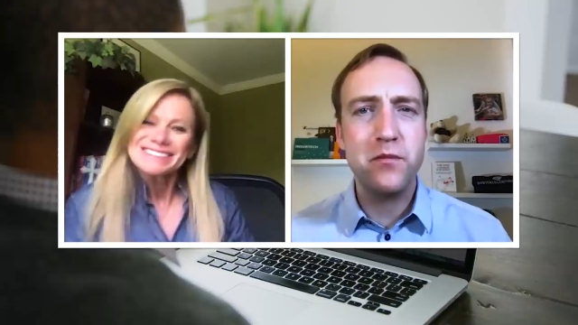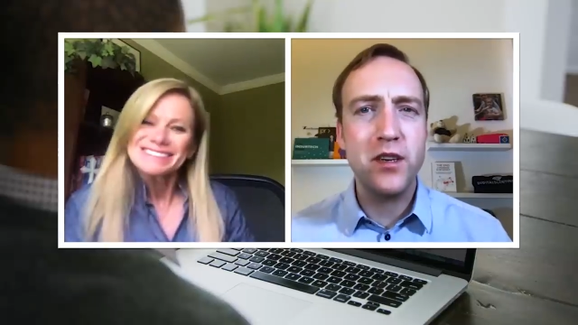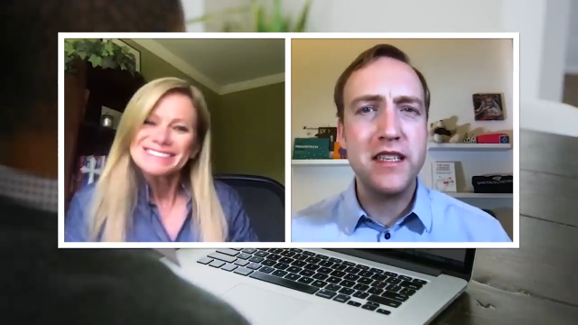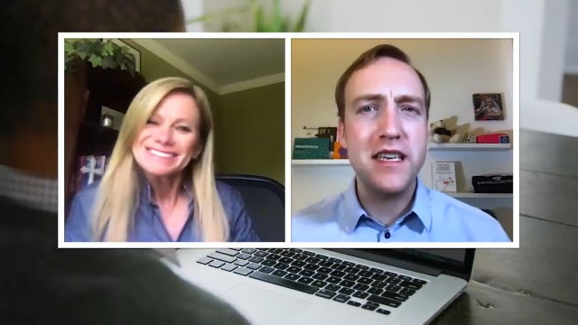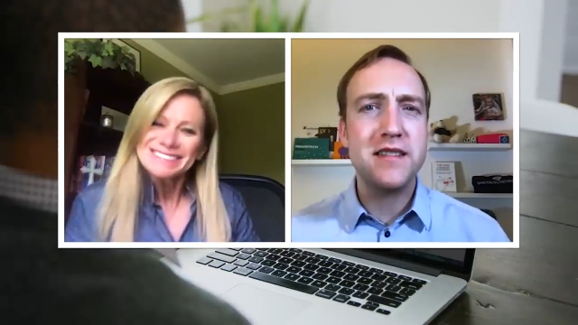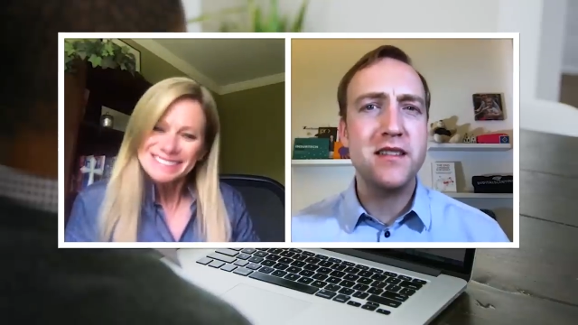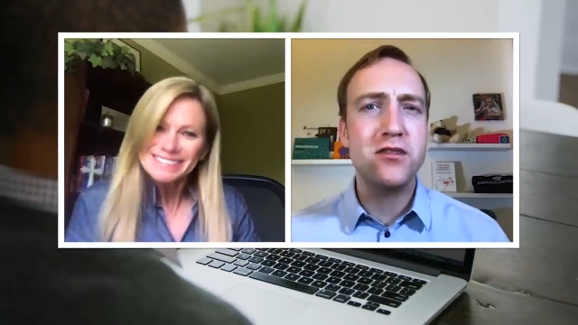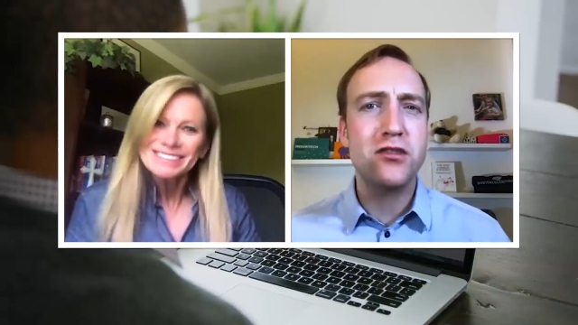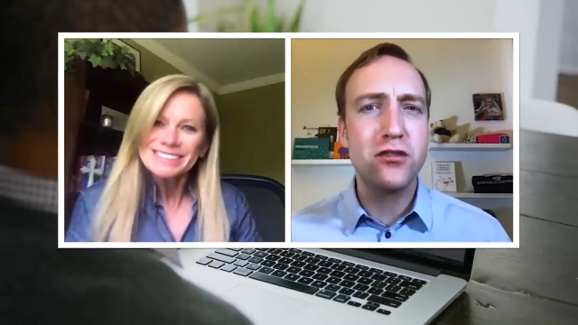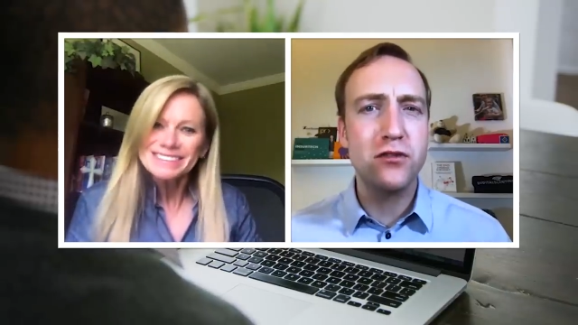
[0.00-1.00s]
Speaker 1: What, as an
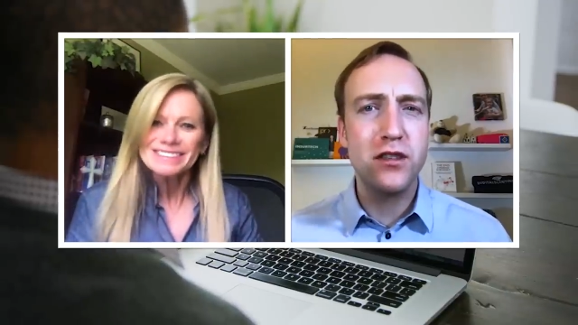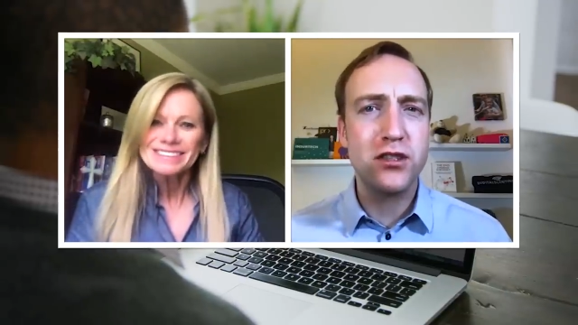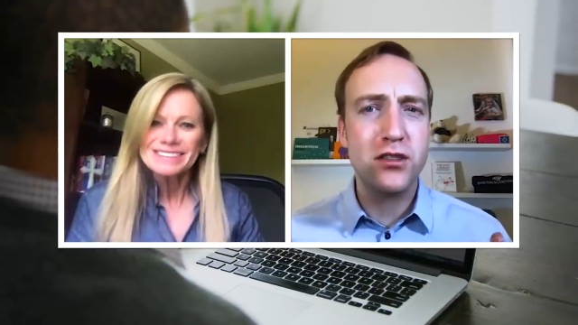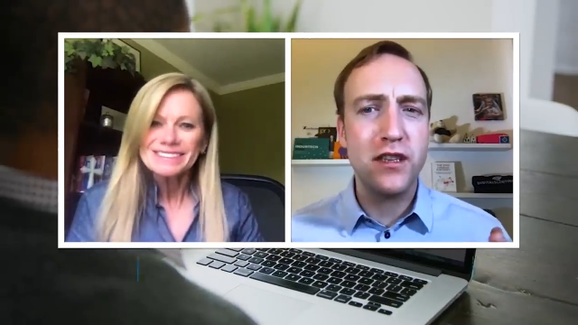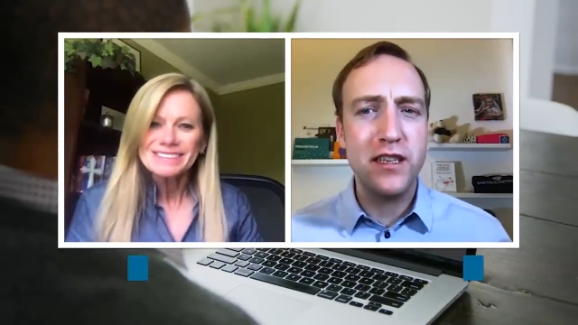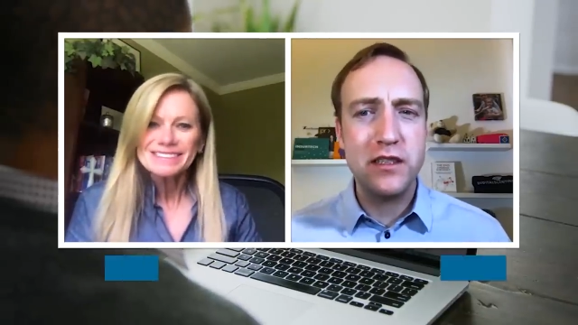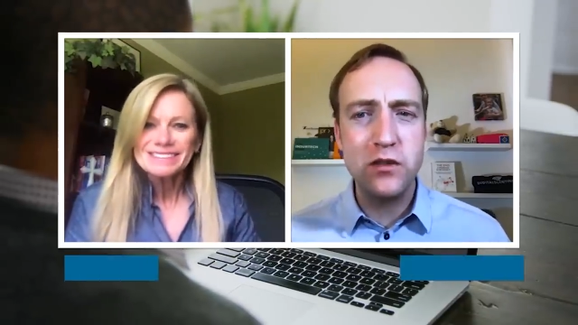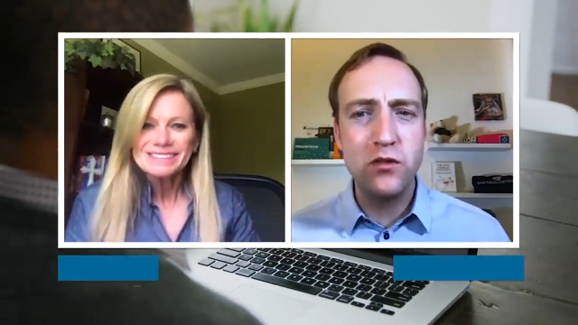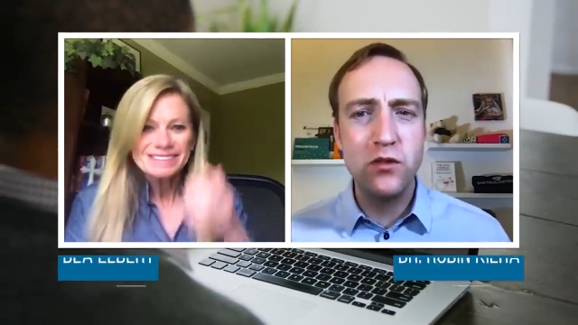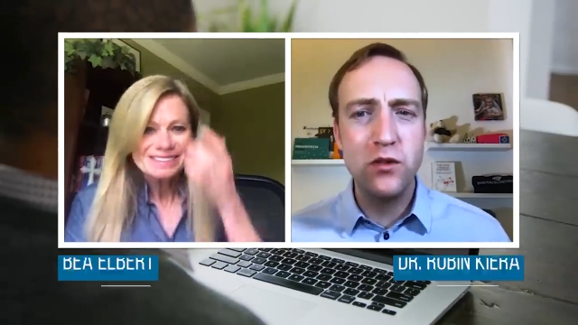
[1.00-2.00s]
insurer, should I
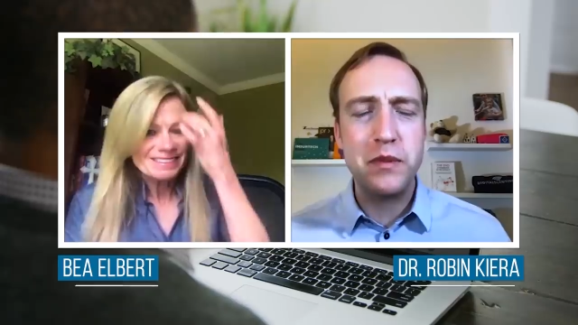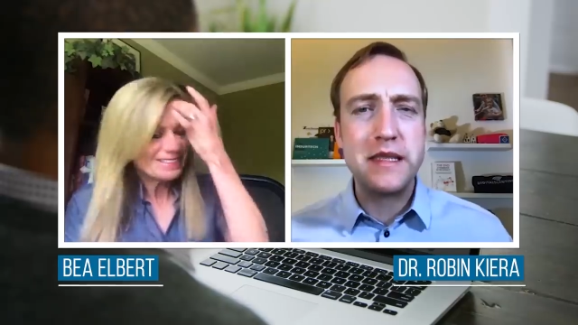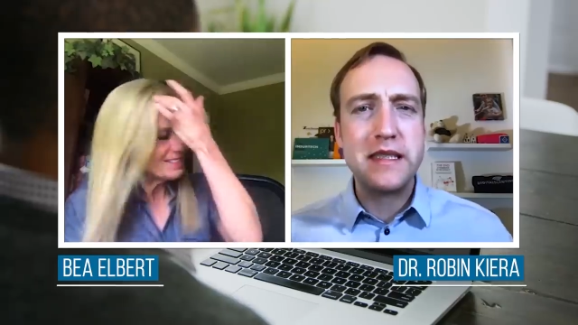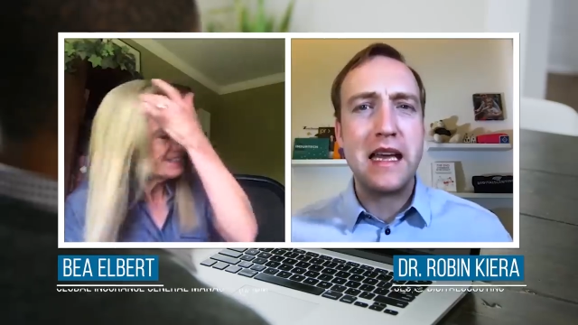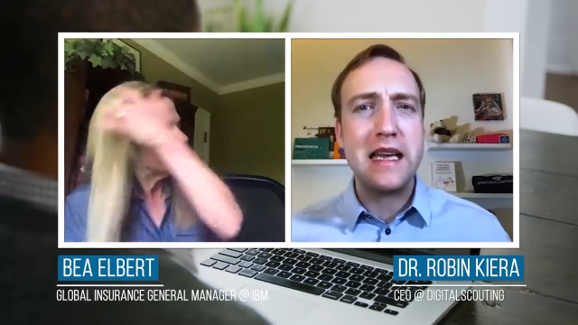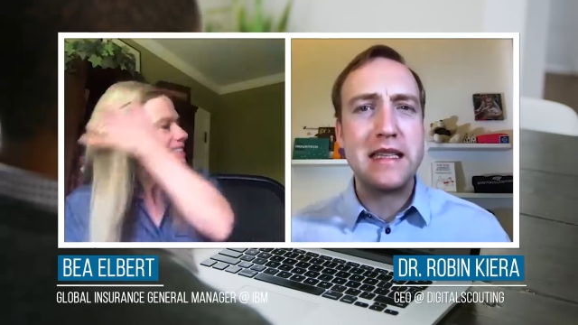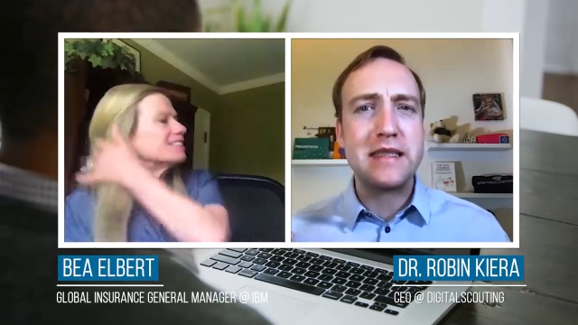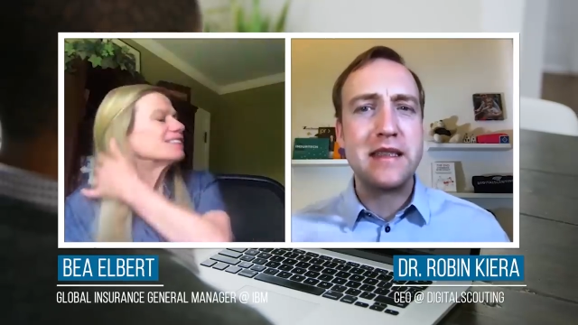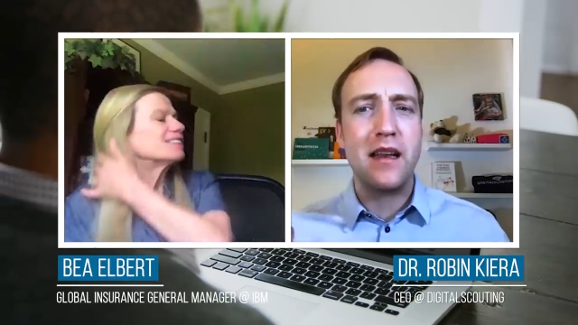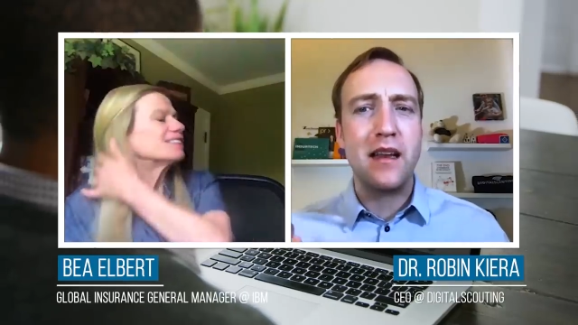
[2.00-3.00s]
do besides
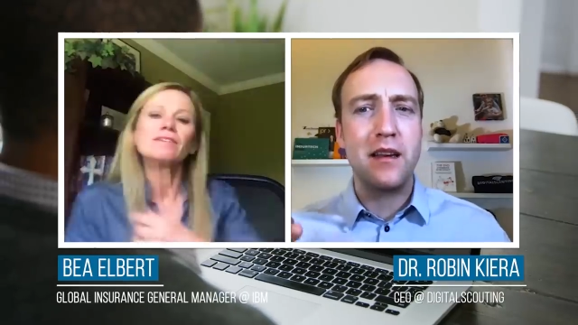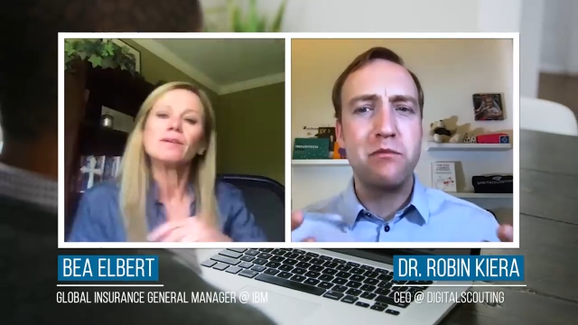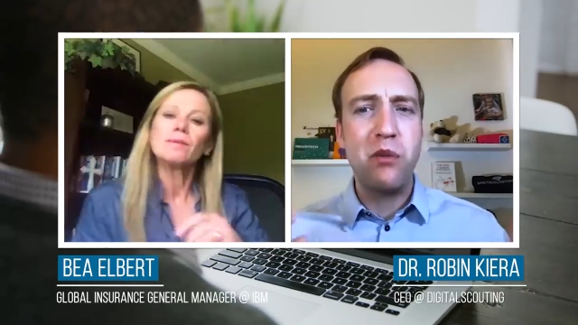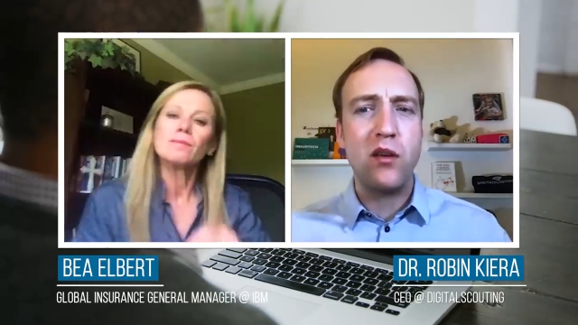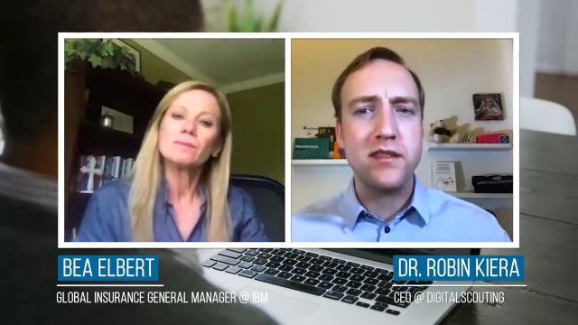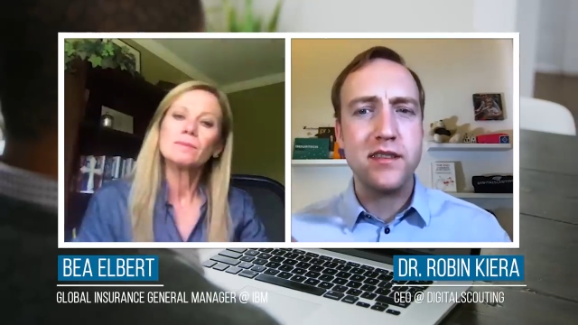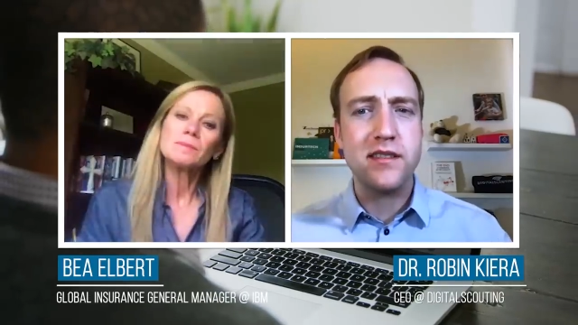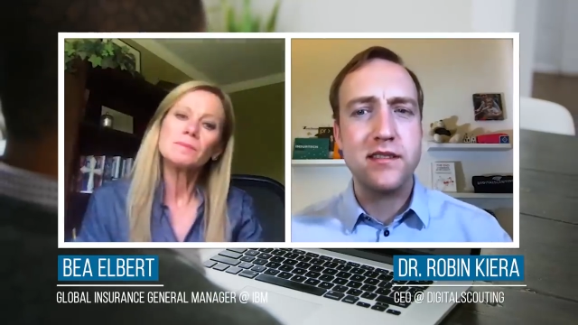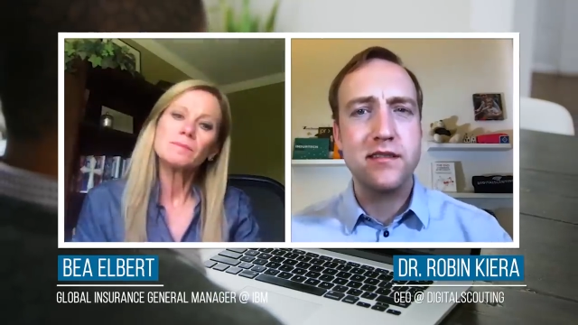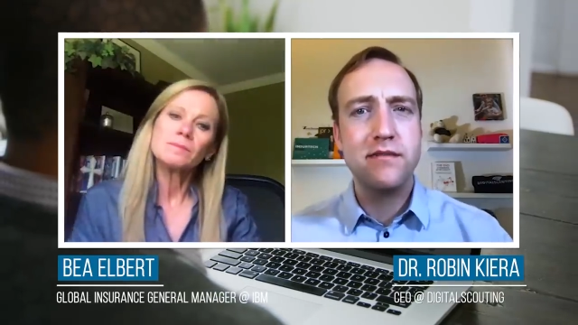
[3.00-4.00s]
selling
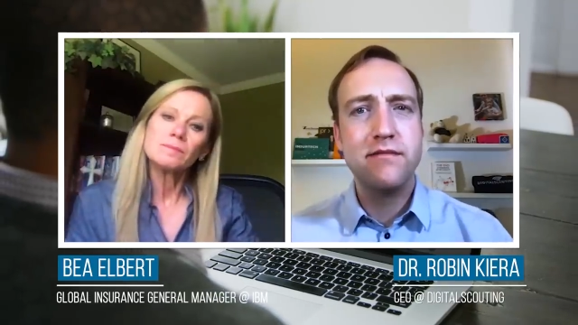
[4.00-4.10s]
policies?